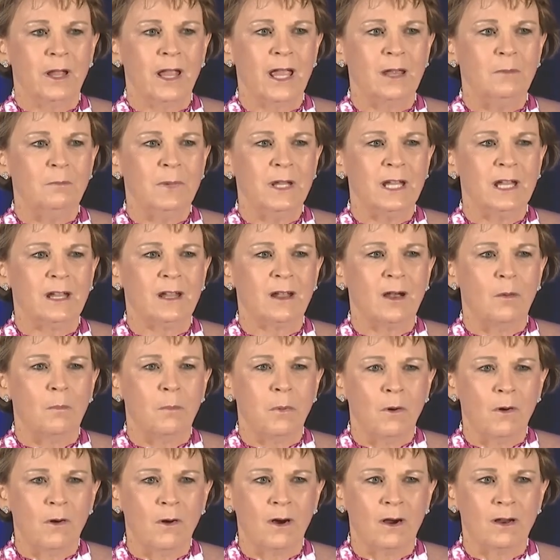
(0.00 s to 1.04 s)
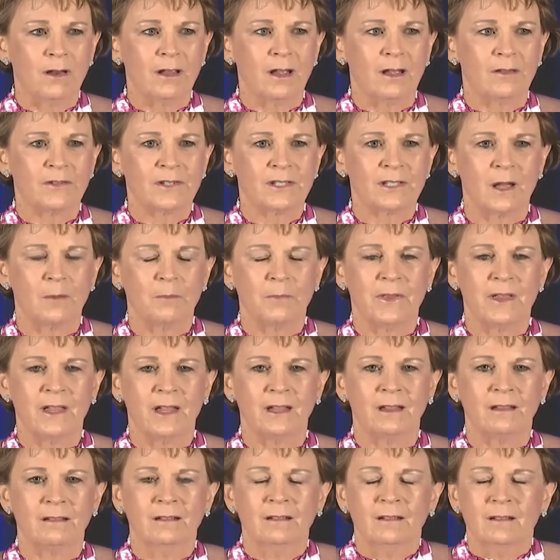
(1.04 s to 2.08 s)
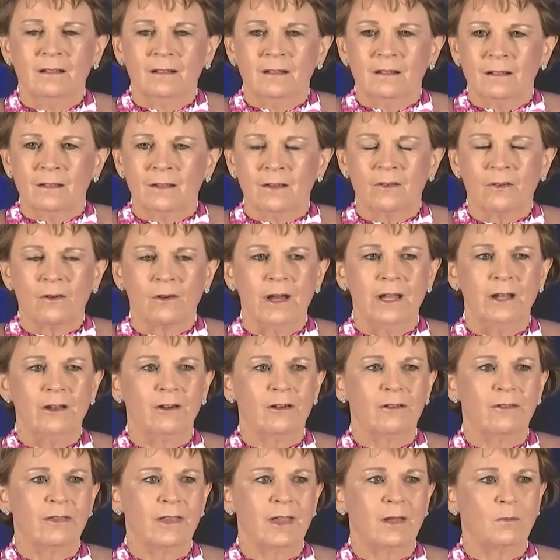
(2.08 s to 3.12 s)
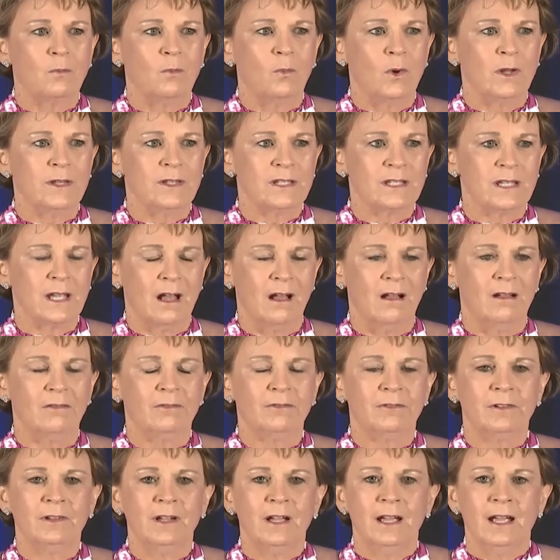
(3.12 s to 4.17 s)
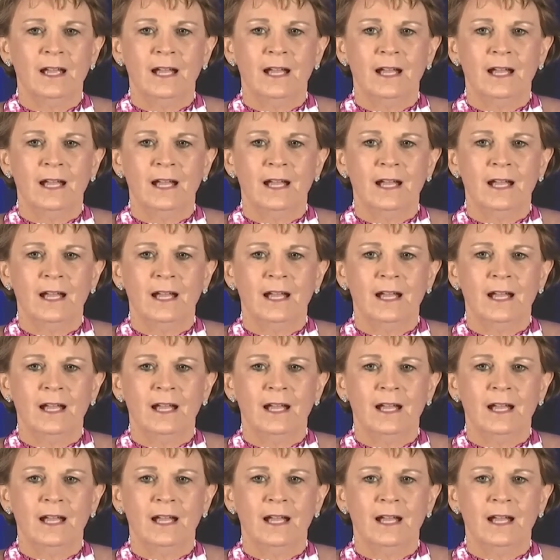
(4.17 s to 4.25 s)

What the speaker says: and being a part of something greater than oneself.